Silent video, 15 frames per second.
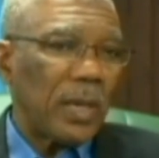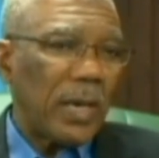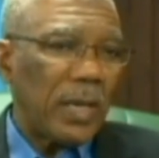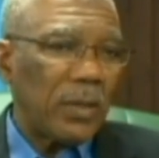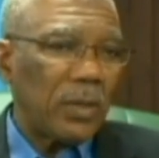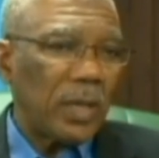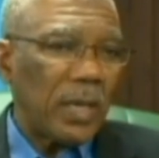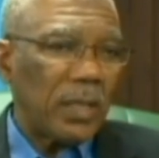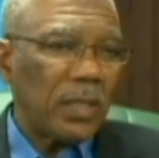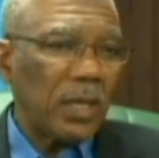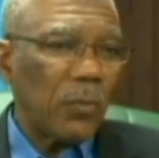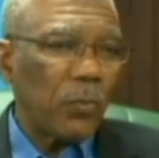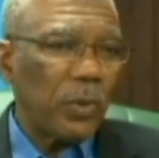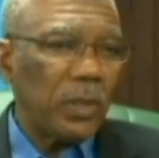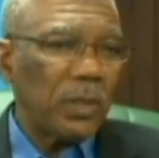And I
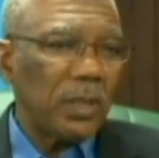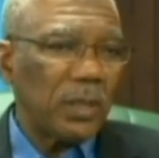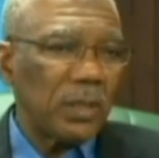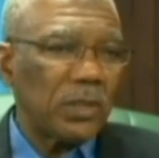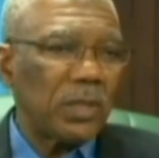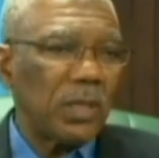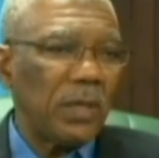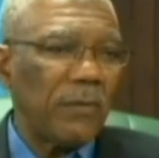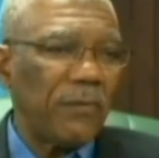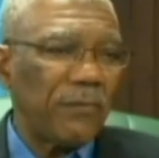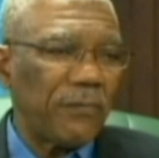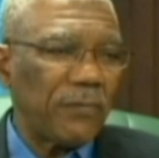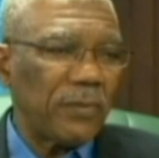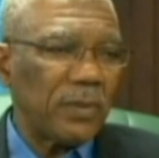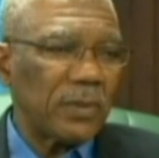think we did
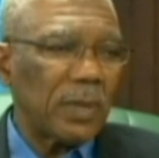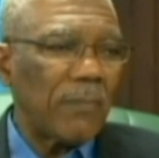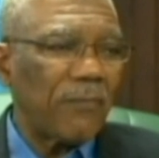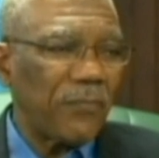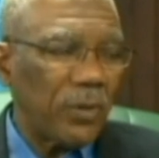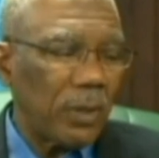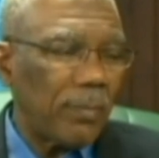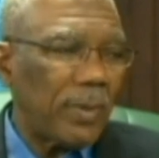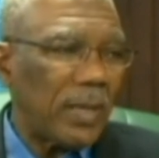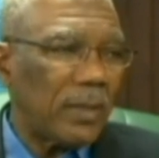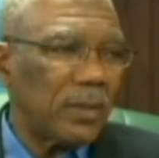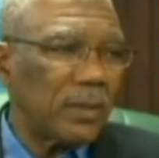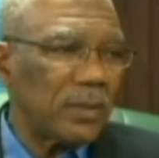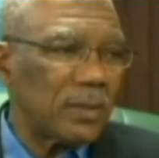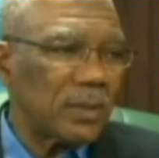achieve some fair
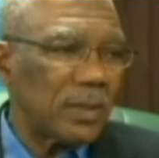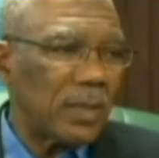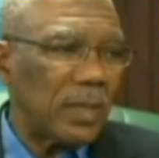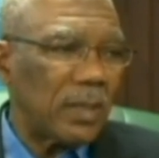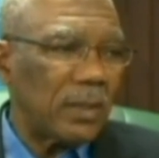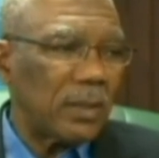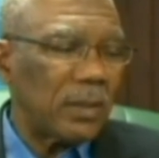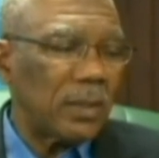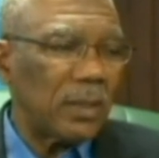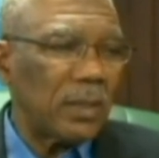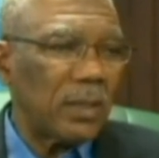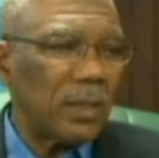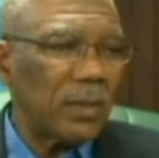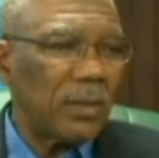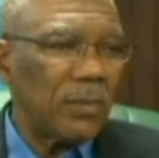balance. And
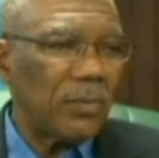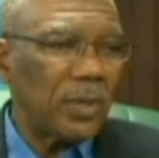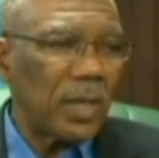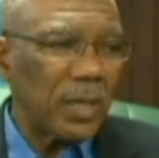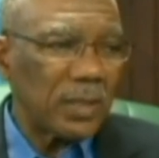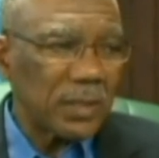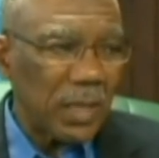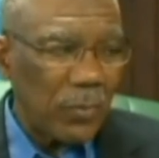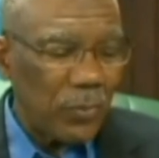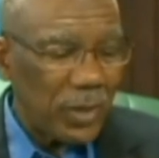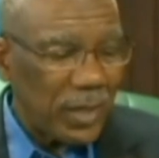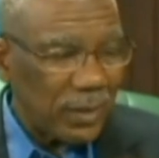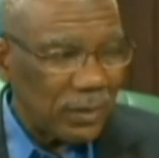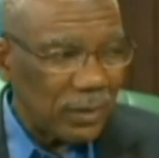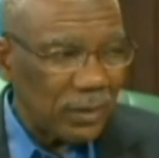the next time we
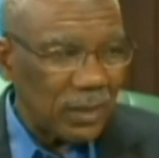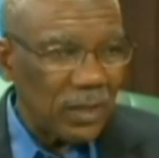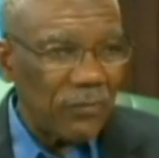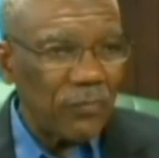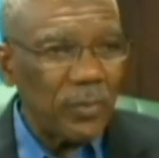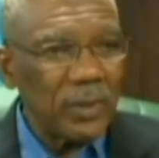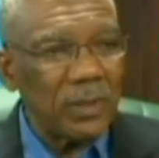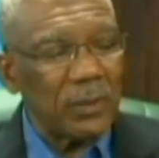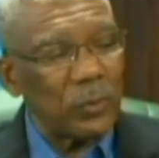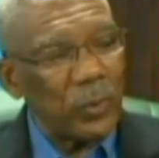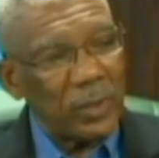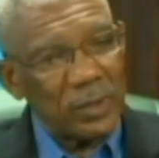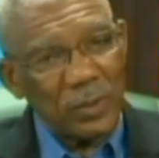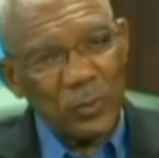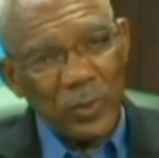get into government in
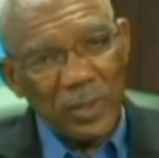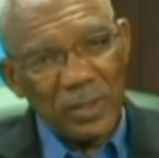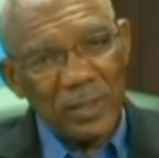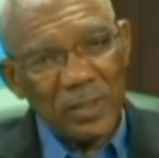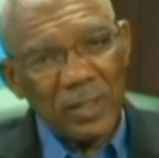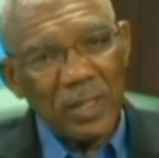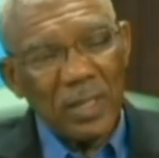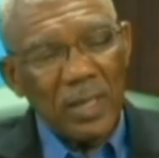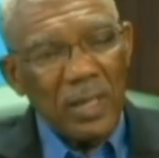2020,